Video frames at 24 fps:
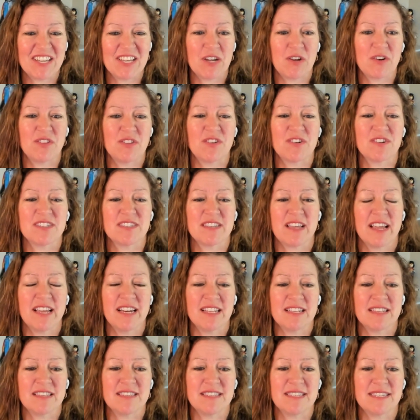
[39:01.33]
go to their
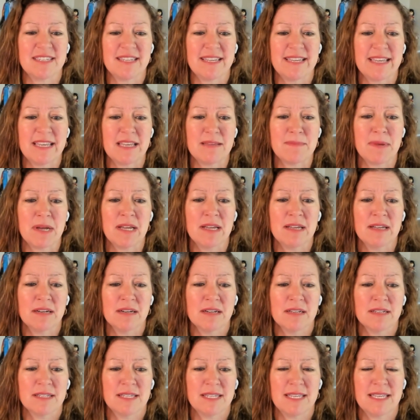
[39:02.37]
site. It's Team
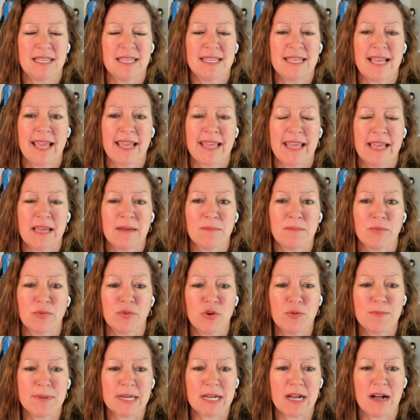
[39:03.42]
TEAM
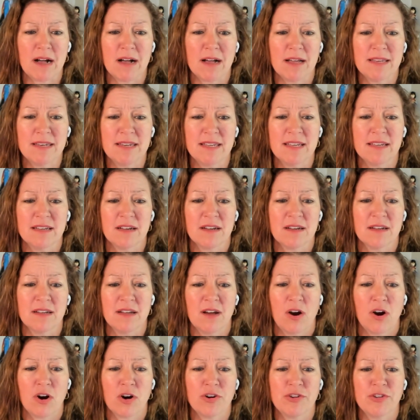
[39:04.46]
Rubicon
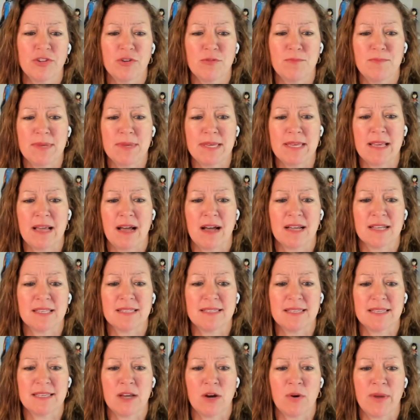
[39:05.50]

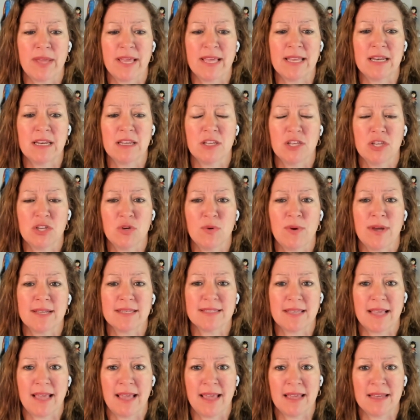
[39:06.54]
Rubicon
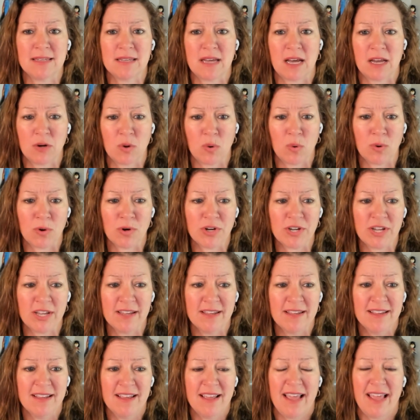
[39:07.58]
USA.org.
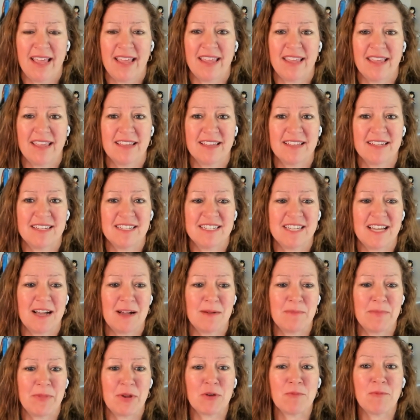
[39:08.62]
And
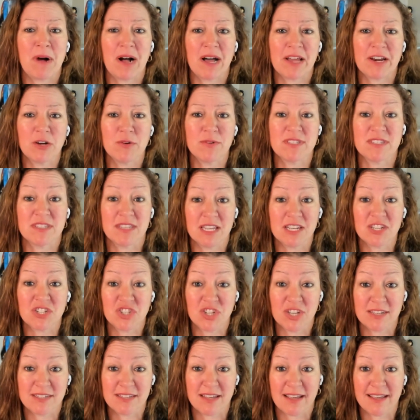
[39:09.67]
their motto is get
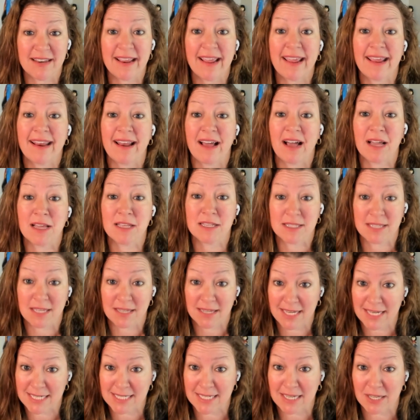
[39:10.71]
shit done. And
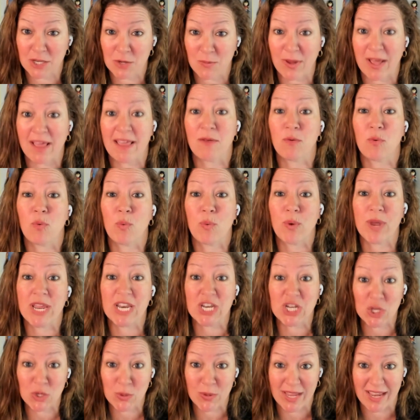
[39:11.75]
can tell you what, we
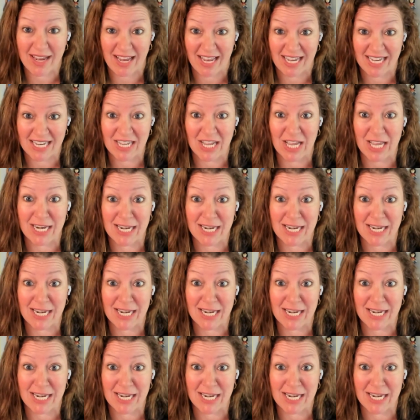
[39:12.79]
do get it done.